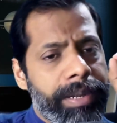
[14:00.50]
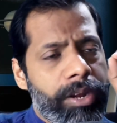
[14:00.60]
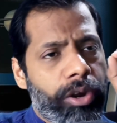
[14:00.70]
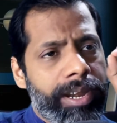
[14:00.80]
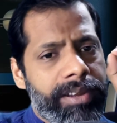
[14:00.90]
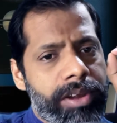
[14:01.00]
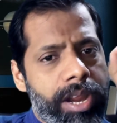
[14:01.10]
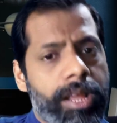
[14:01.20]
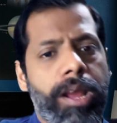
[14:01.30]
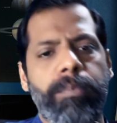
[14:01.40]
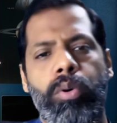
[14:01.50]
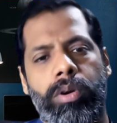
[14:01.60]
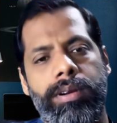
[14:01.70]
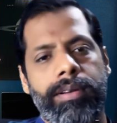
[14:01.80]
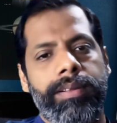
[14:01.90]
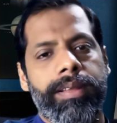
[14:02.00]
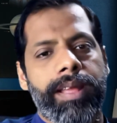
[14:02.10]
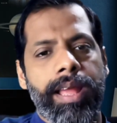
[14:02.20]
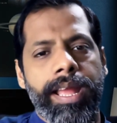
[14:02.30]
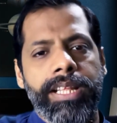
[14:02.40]
on a trigger board.
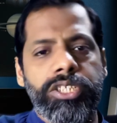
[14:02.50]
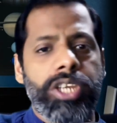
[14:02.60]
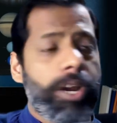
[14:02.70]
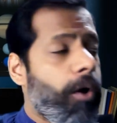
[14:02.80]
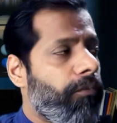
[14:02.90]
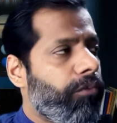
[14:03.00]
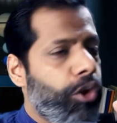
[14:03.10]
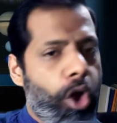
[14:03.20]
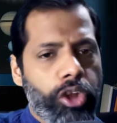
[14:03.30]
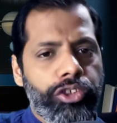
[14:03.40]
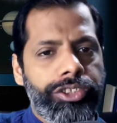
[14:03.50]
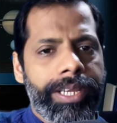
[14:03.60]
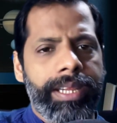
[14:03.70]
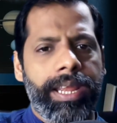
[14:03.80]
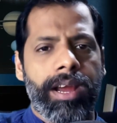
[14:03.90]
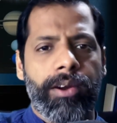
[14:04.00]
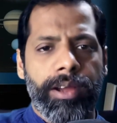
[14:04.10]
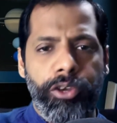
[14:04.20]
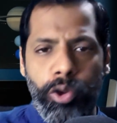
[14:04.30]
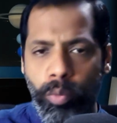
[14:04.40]
Instead of launching a
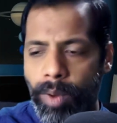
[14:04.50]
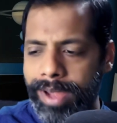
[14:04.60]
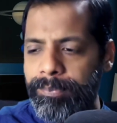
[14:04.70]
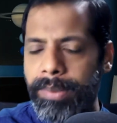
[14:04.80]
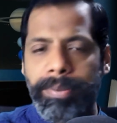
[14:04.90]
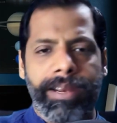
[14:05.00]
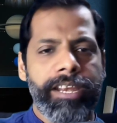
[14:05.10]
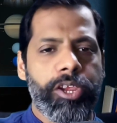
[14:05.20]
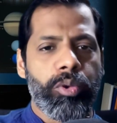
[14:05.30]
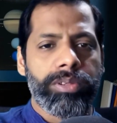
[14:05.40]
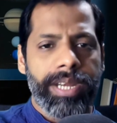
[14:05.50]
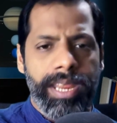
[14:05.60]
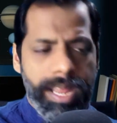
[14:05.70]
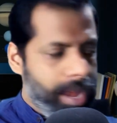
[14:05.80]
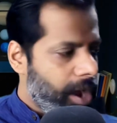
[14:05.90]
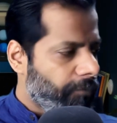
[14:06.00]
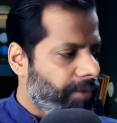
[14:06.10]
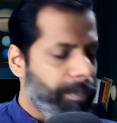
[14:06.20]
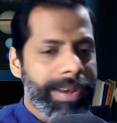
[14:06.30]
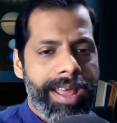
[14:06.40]
new white paper in Q3, a
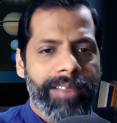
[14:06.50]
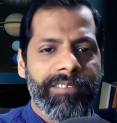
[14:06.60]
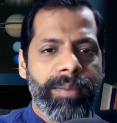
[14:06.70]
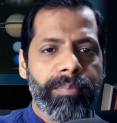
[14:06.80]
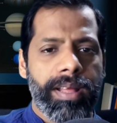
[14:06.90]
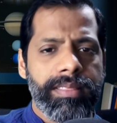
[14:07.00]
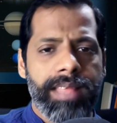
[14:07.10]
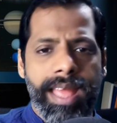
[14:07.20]
webinar every month,